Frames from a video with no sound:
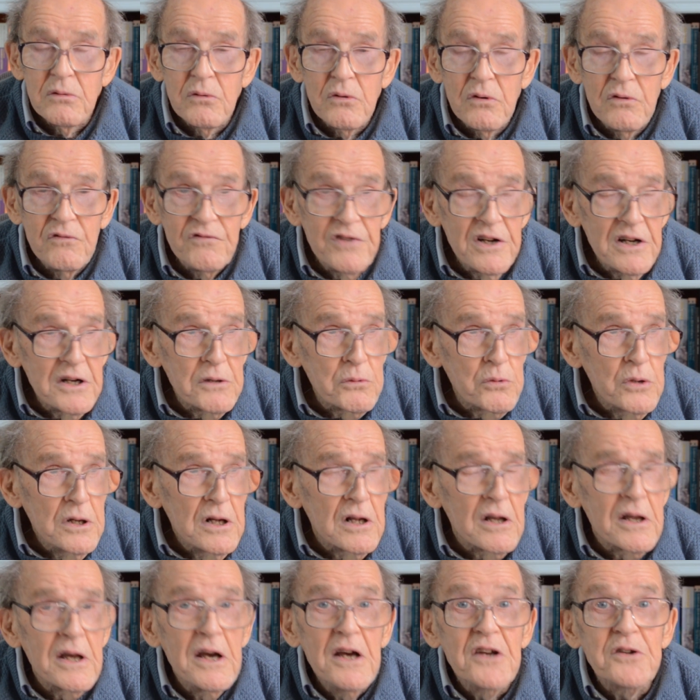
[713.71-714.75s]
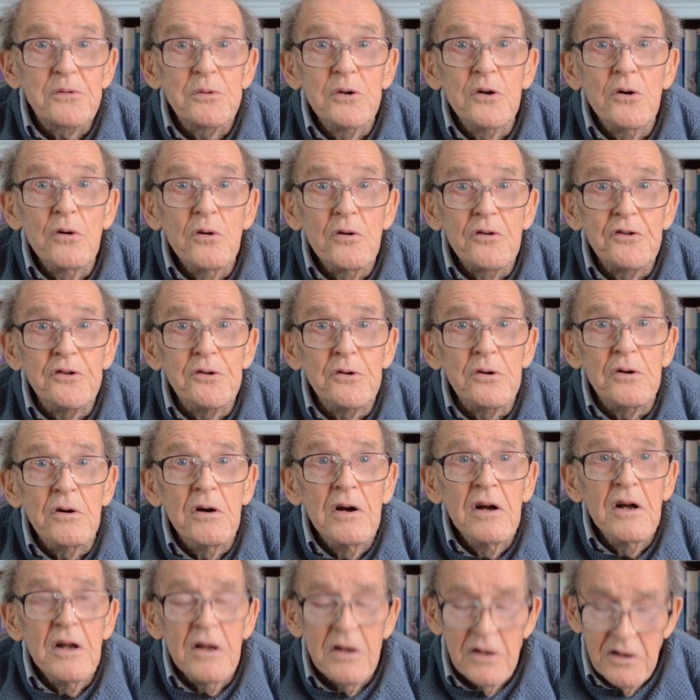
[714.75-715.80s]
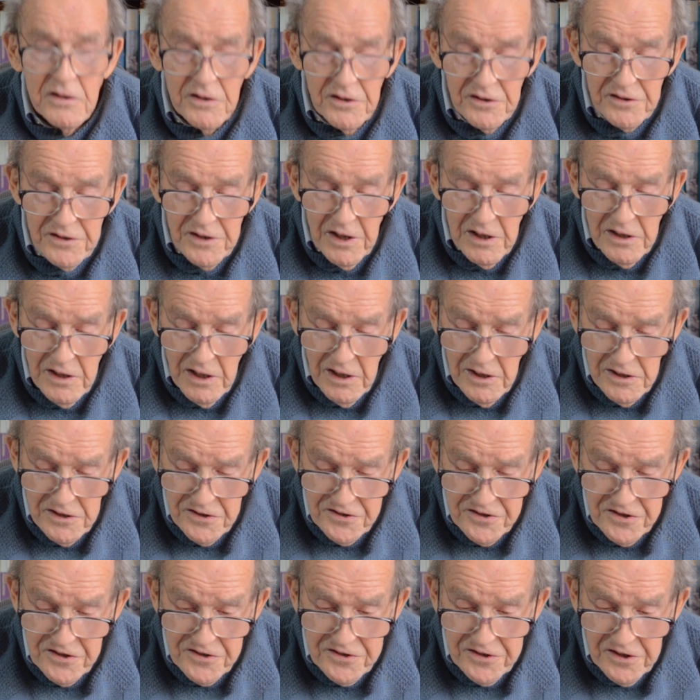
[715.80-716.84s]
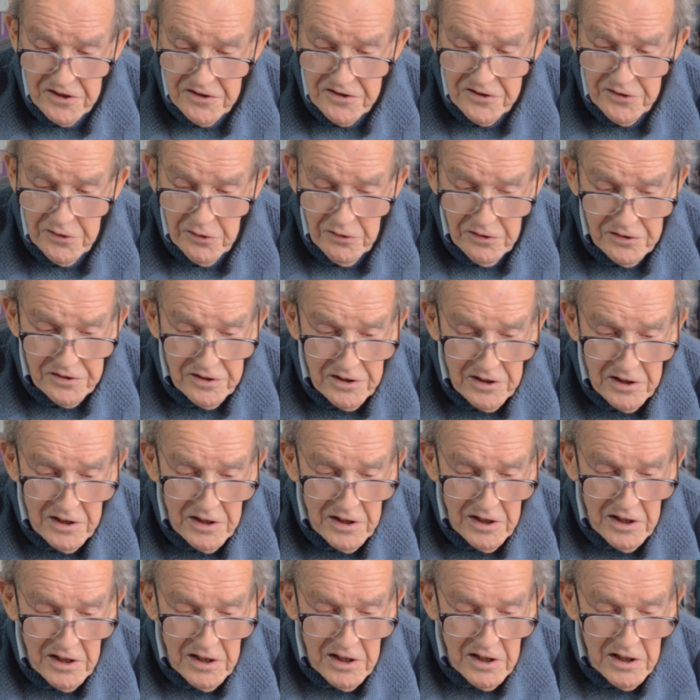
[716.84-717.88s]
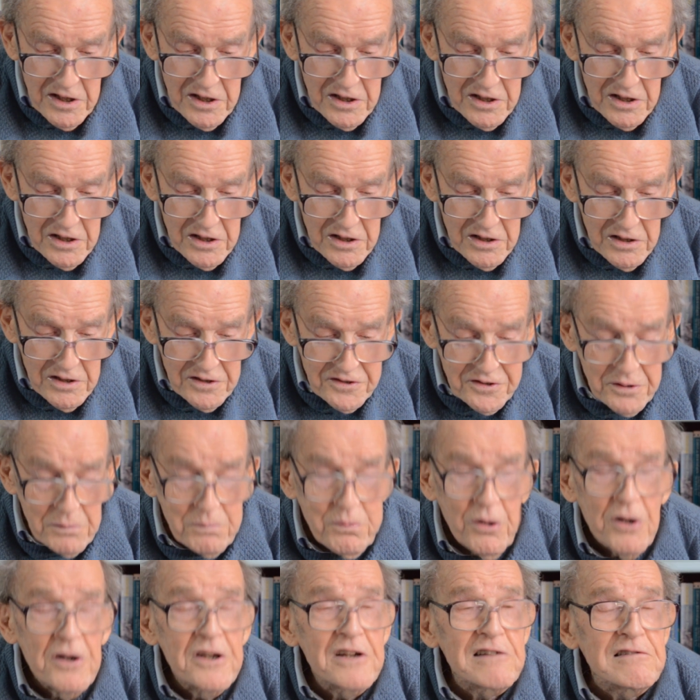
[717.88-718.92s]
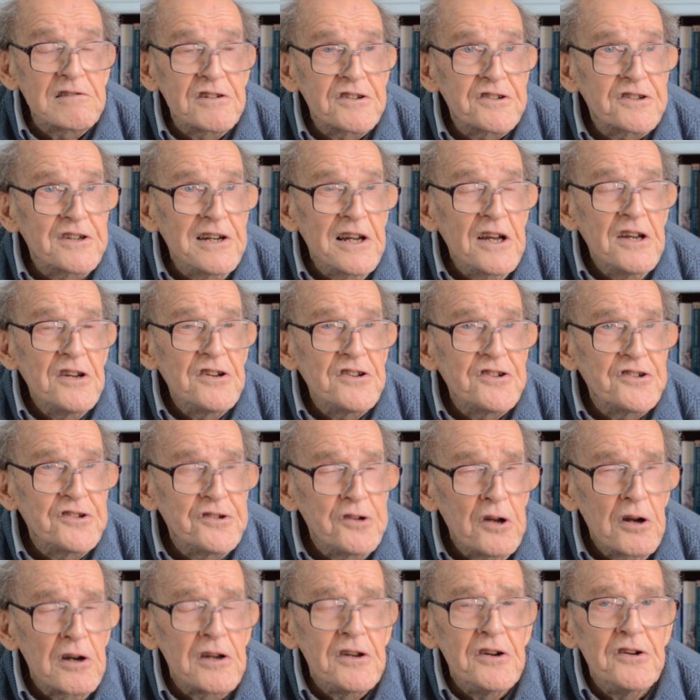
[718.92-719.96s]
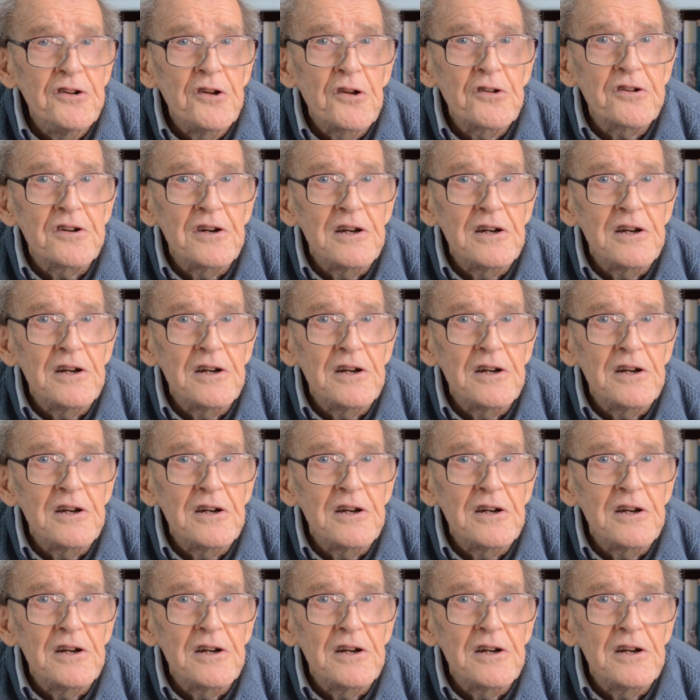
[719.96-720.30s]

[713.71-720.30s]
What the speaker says: very well, as we all do, that ice is just not, it's a polycrystalline solid, not a